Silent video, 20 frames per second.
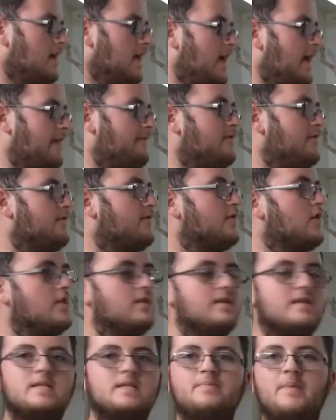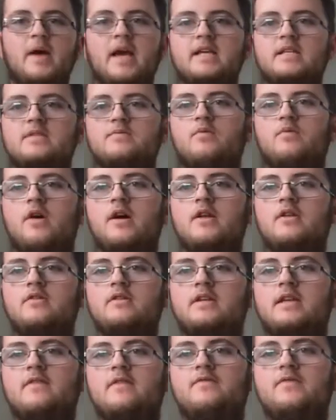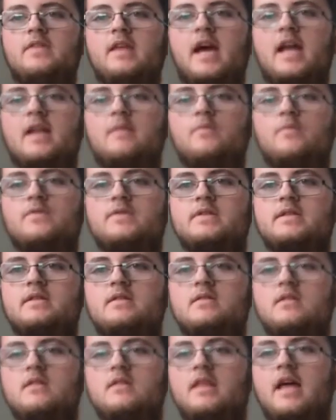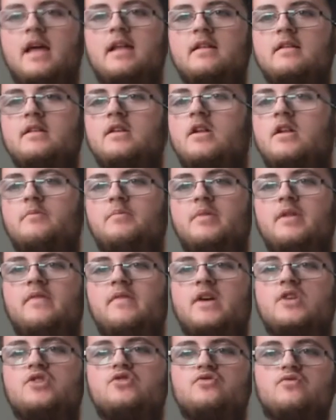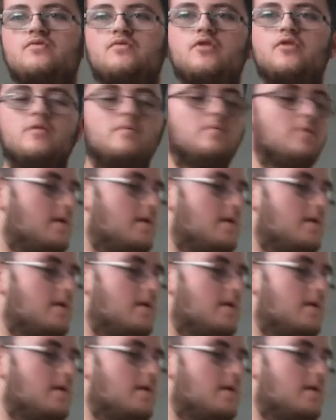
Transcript: If you've got the space, why not give the animals that, you know, bit of extra room?